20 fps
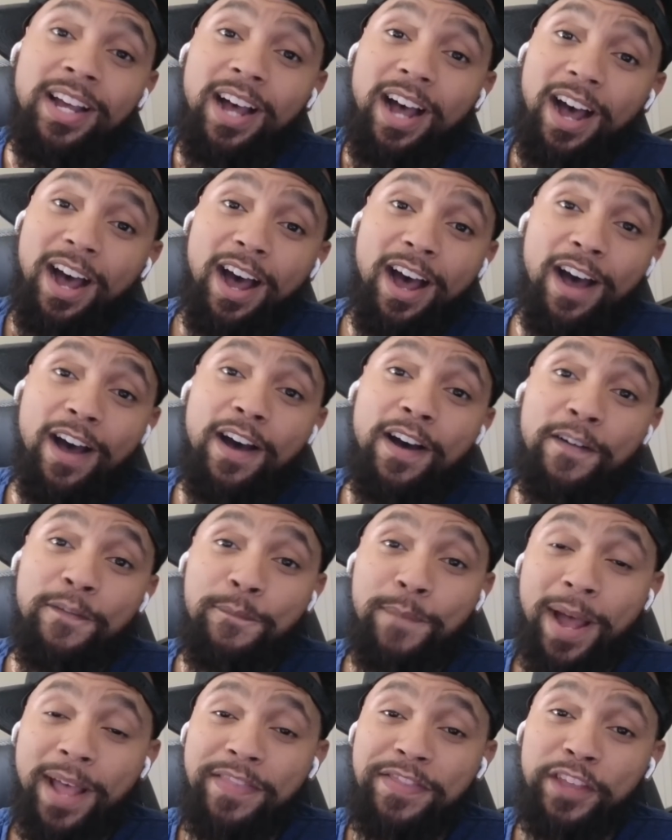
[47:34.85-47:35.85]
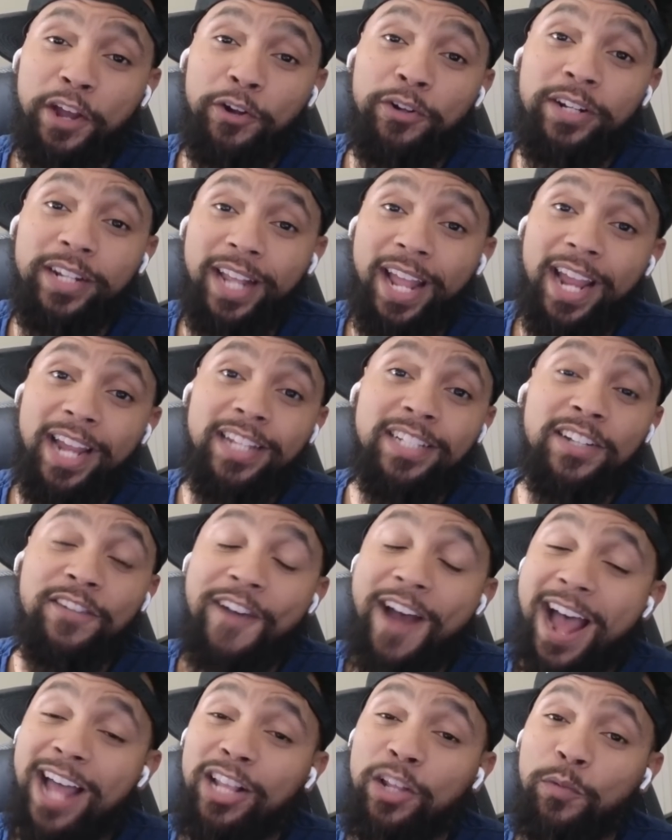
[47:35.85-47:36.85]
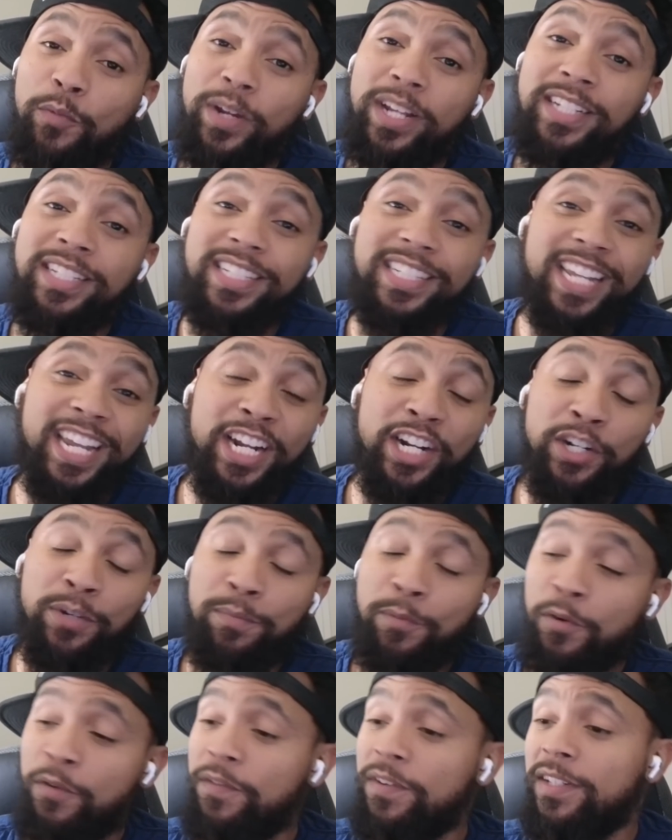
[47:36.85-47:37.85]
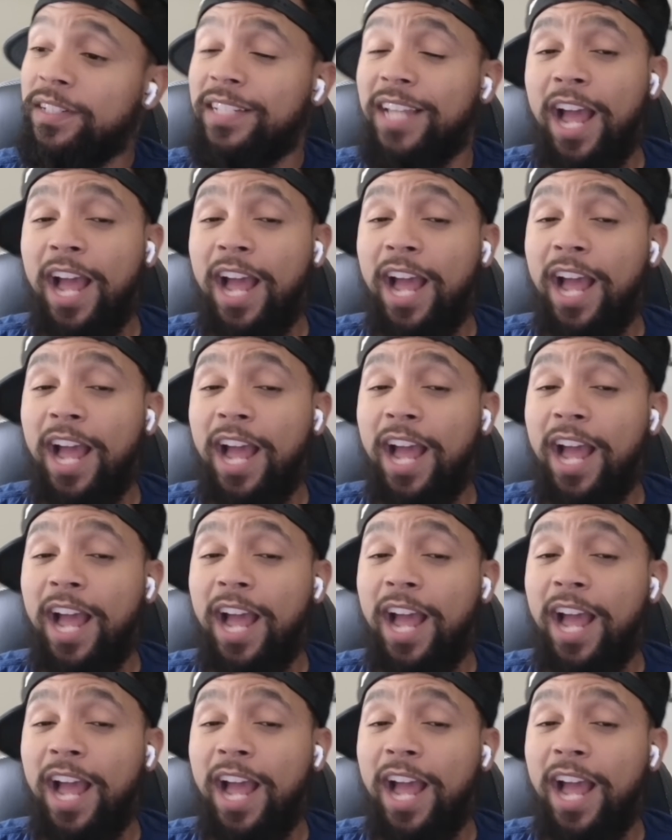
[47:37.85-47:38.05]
of my 30 days of Halloween scary movies.